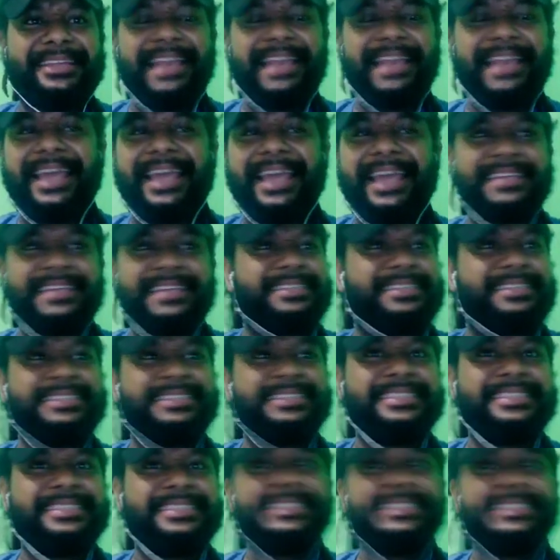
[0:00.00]
Like
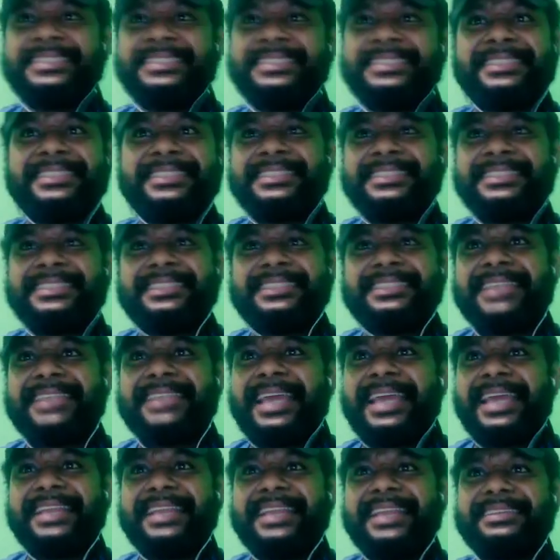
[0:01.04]

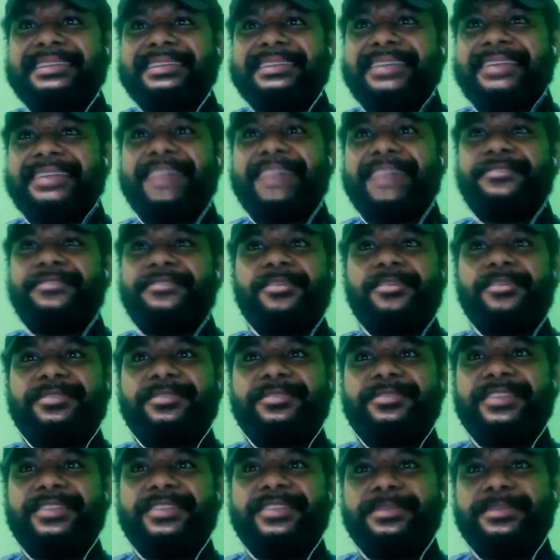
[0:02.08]
they they from the
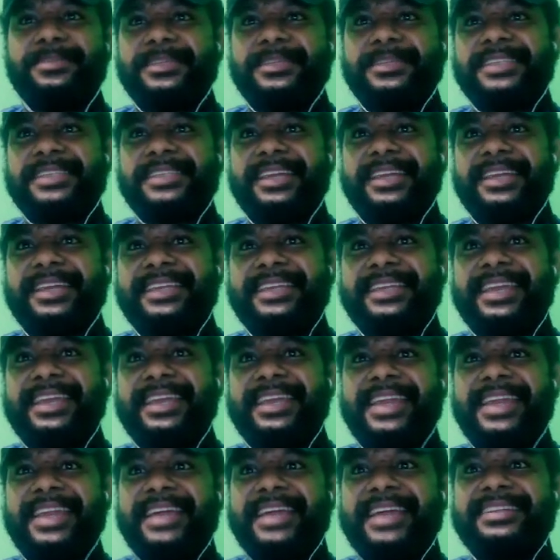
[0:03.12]
Philippines and they
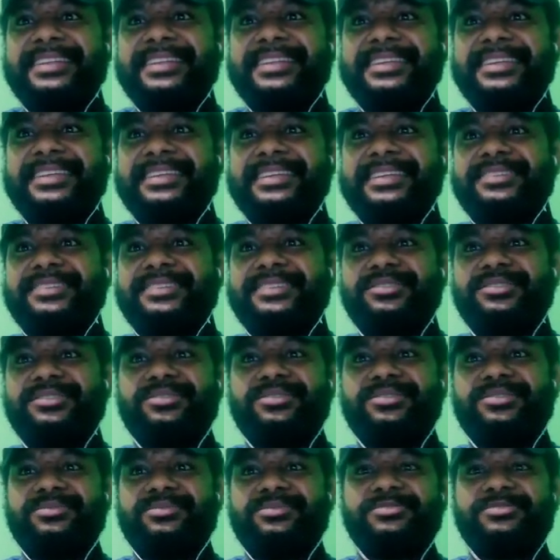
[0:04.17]
nail the you
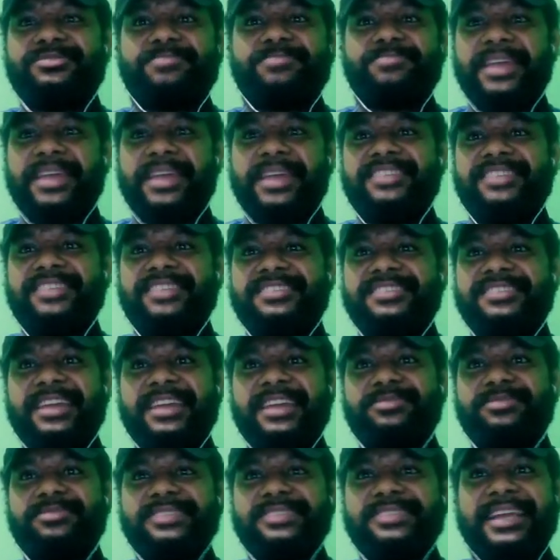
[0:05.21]
know Spanish
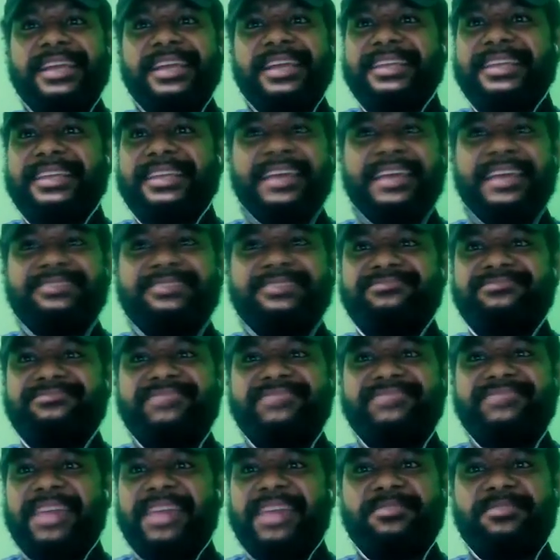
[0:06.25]
language like they
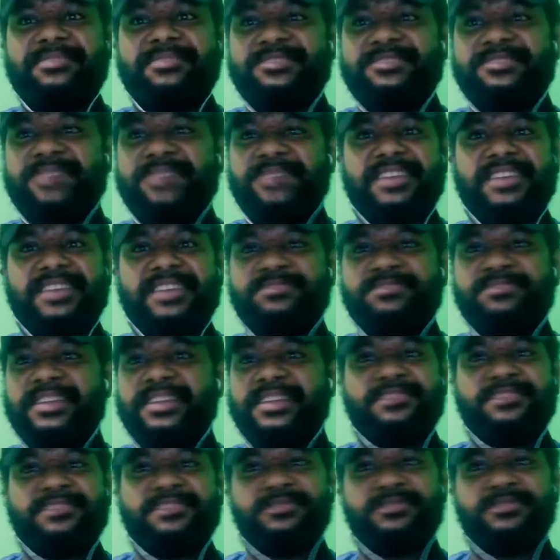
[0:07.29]
they have been speaking
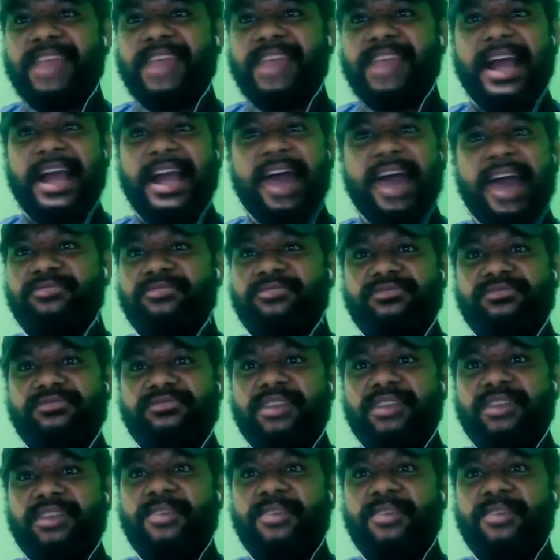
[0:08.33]
Spanish for like I don't know.